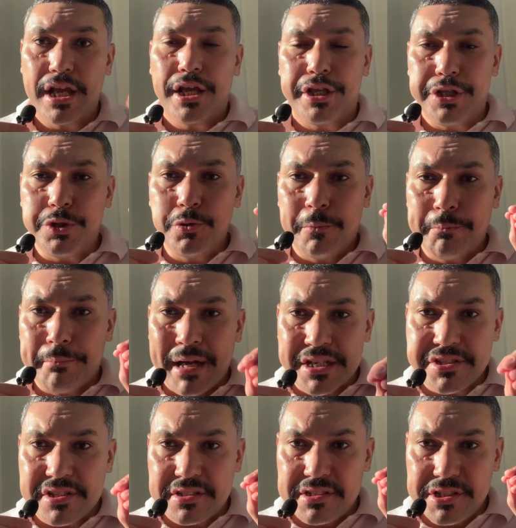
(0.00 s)
you
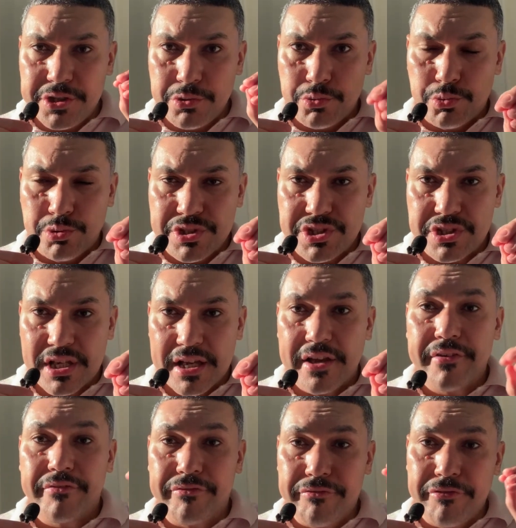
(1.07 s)
must use
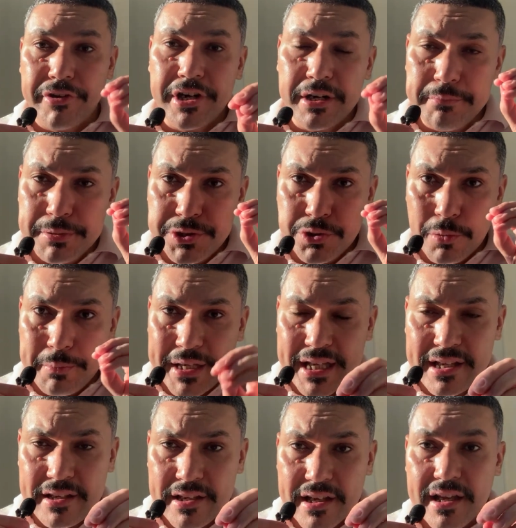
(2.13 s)
verb to
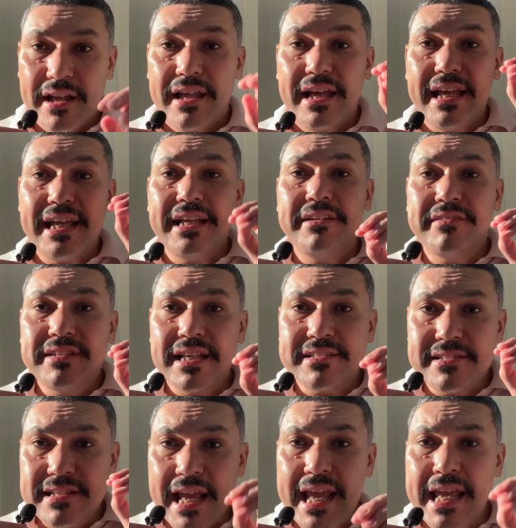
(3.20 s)
be in the
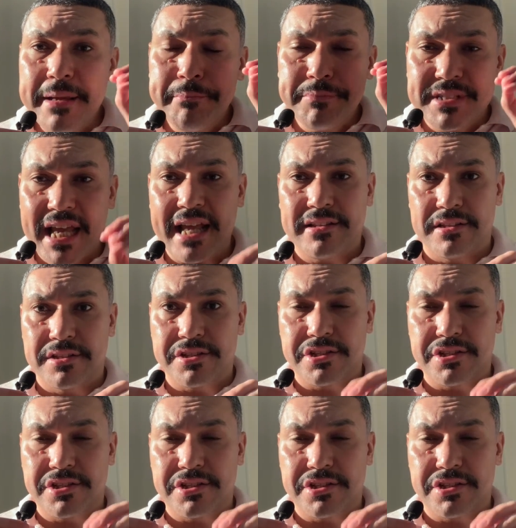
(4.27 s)
same tense